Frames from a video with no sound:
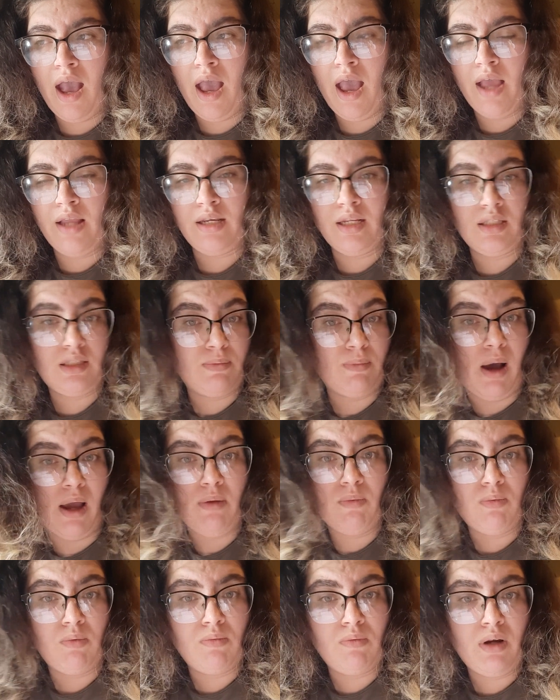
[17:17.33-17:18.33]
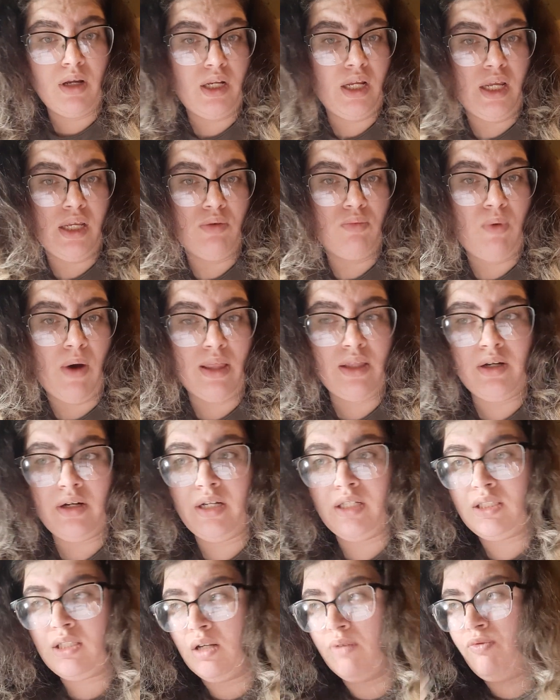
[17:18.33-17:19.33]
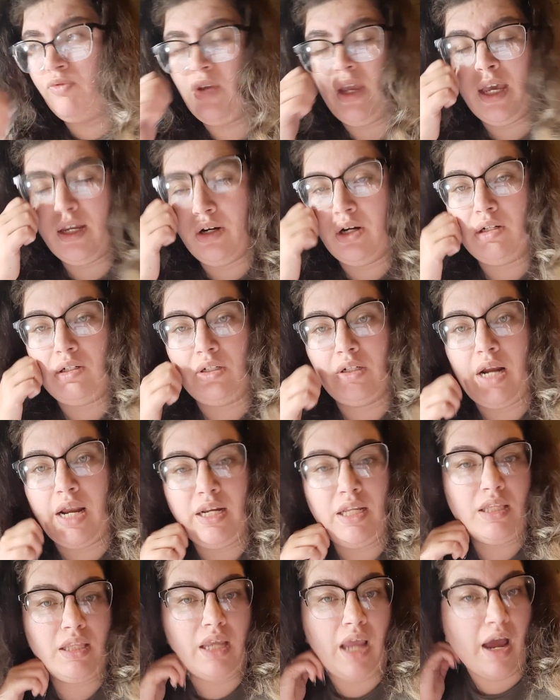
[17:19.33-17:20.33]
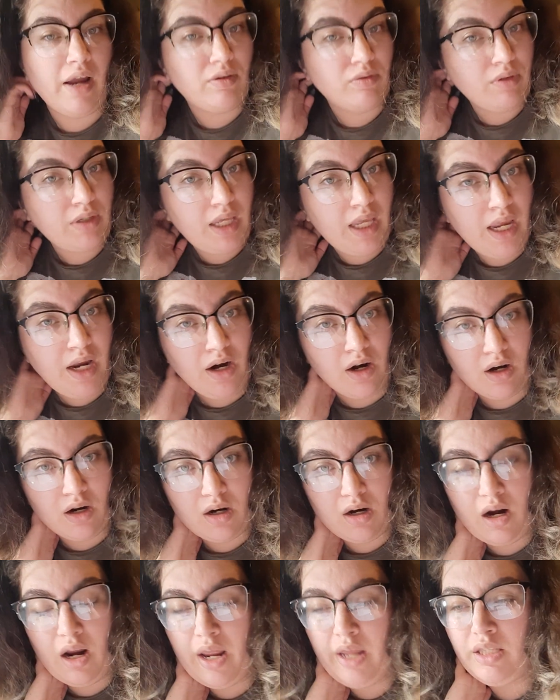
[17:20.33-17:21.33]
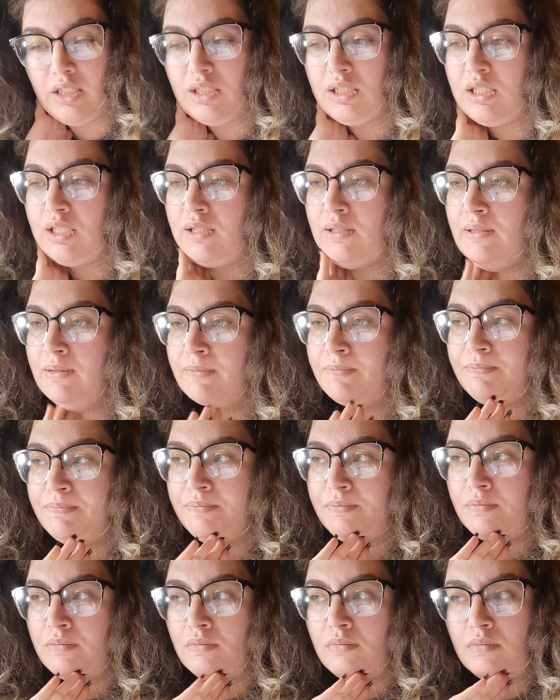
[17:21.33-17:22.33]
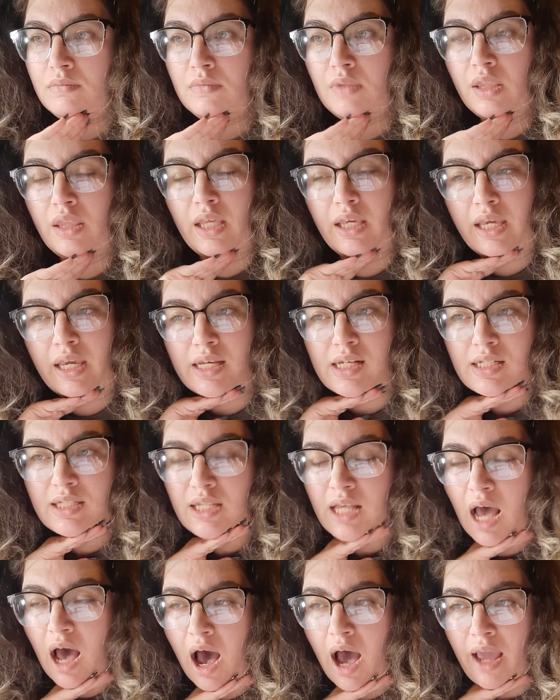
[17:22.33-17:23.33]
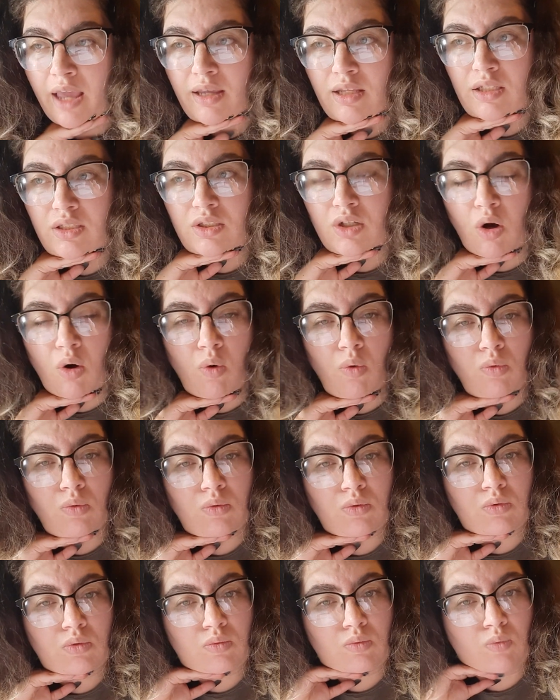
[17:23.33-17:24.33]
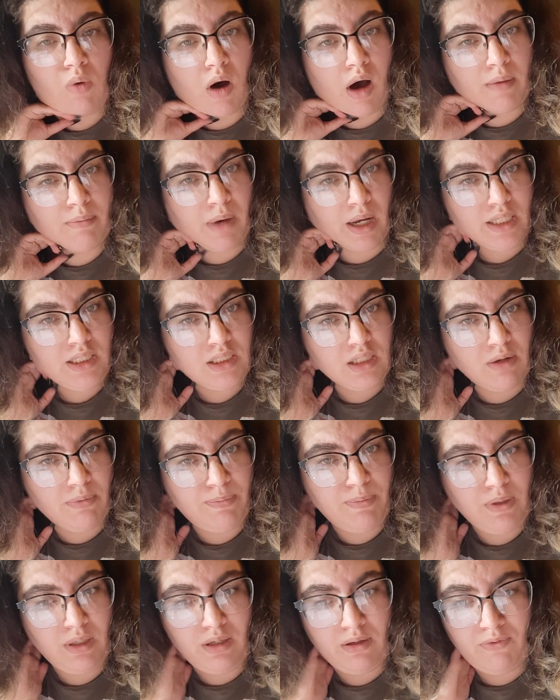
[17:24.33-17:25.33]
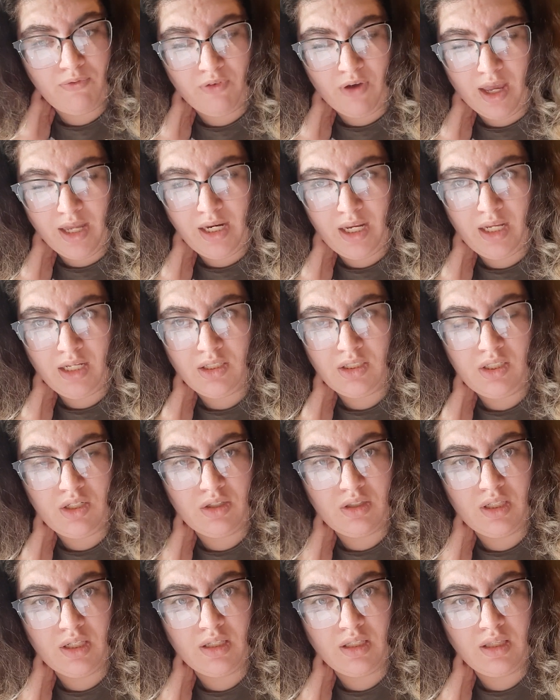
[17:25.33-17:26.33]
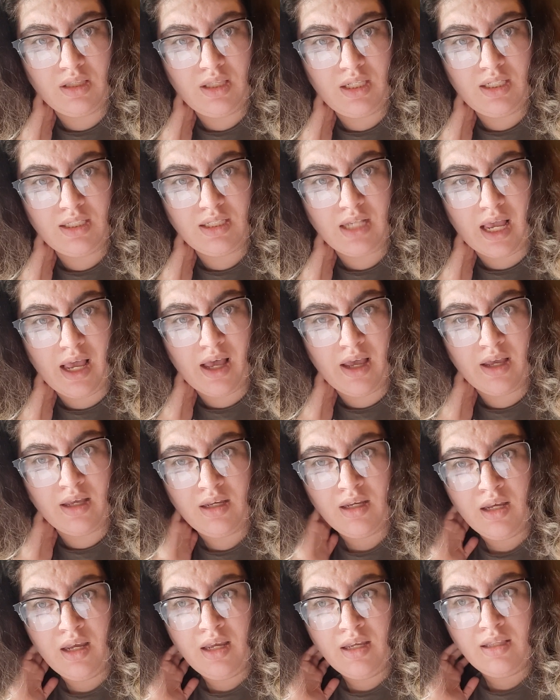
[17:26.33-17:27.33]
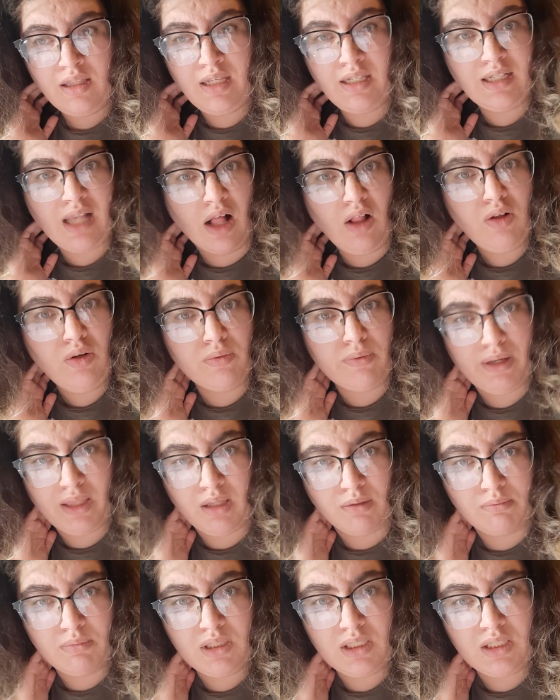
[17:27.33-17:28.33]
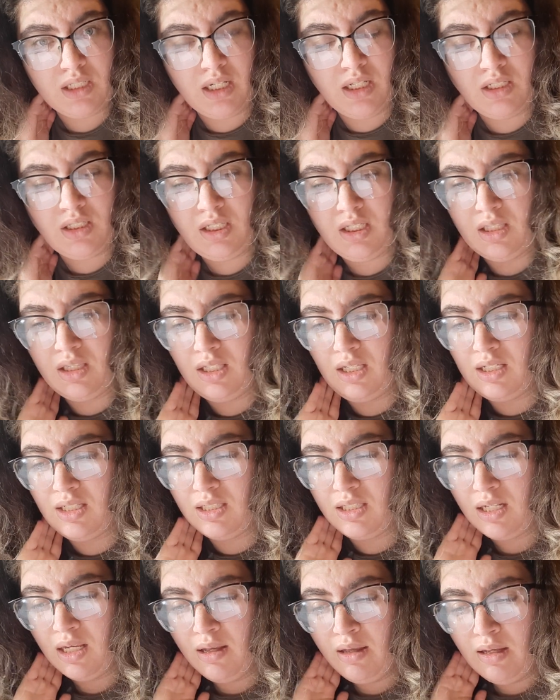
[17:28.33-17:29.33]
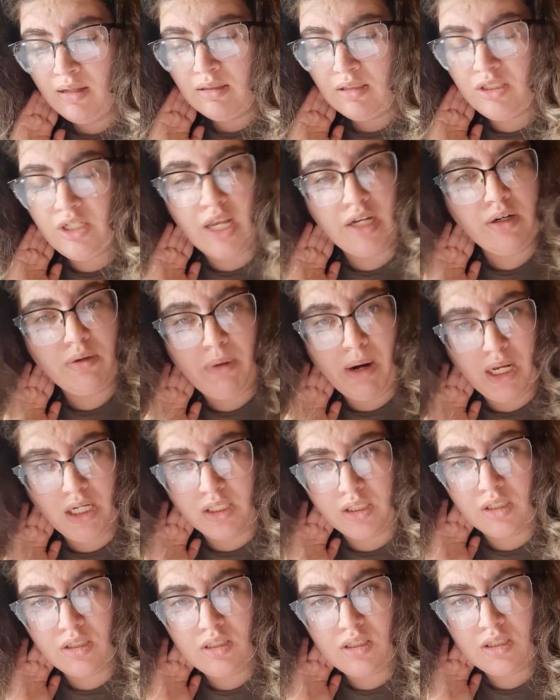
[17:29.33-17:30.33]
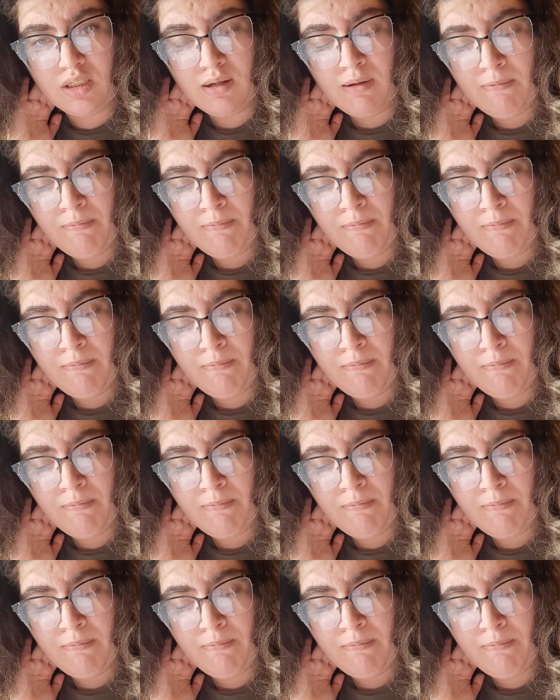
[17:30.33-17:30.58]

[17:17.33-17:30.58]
And it's whether it's a fan art or anything, I don't care. The thing is, I don't want my stuff being fed into these algorithms, into these generators.